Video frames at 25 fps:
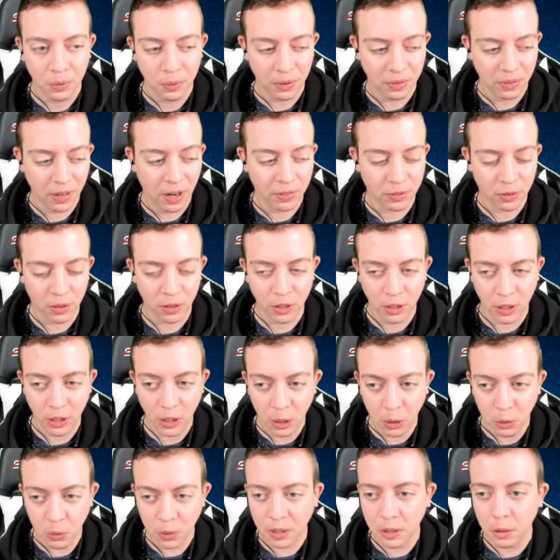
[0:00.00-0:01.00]
we've ever
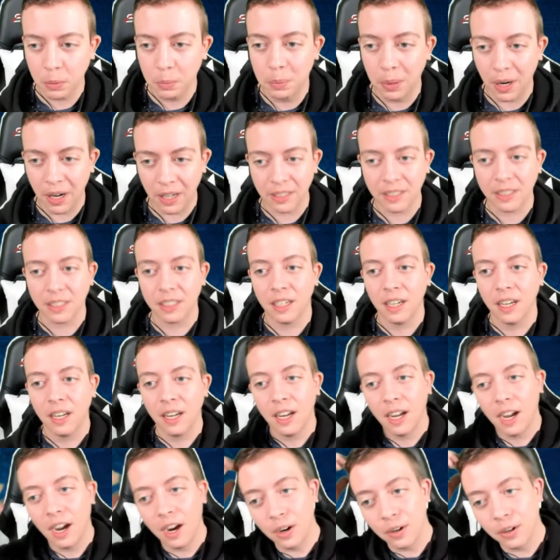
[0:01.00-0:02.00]
used, but
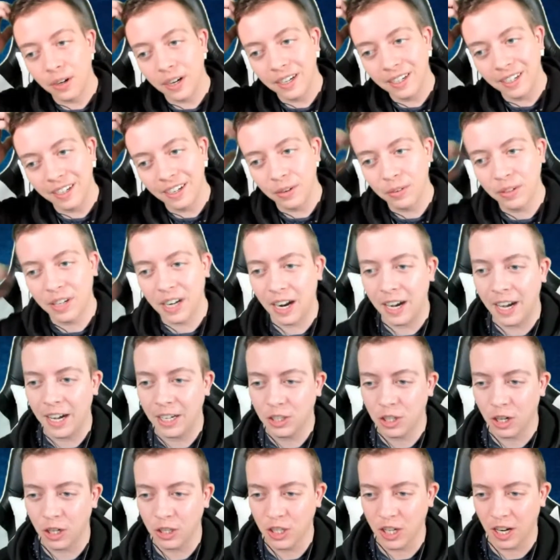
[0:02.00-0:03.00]
Oh, and we got
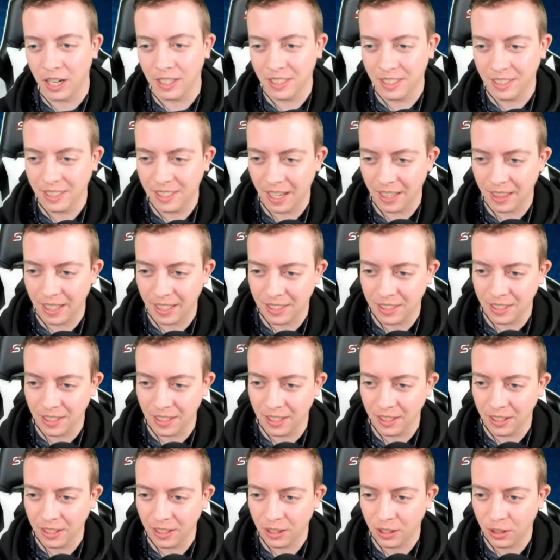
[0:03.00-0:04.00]
HR Johnson saying that's
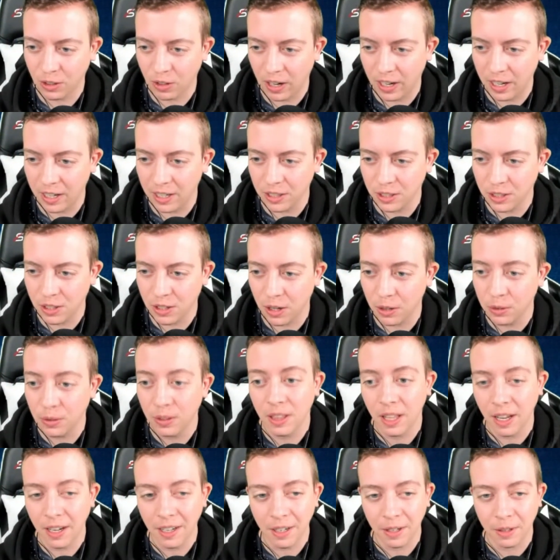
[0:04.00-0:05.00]
a great
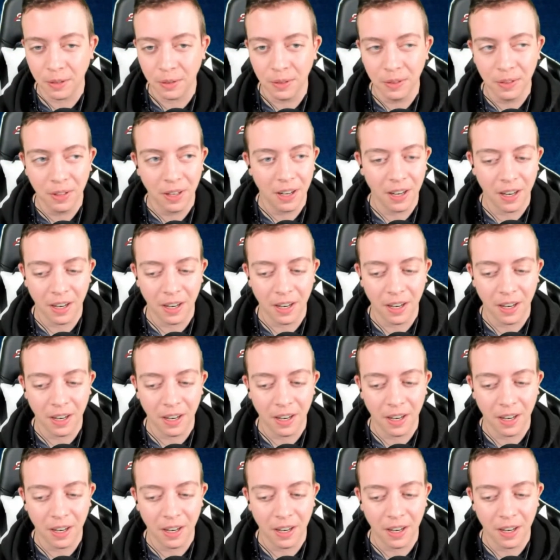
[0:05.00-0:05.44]
intro. Thank you.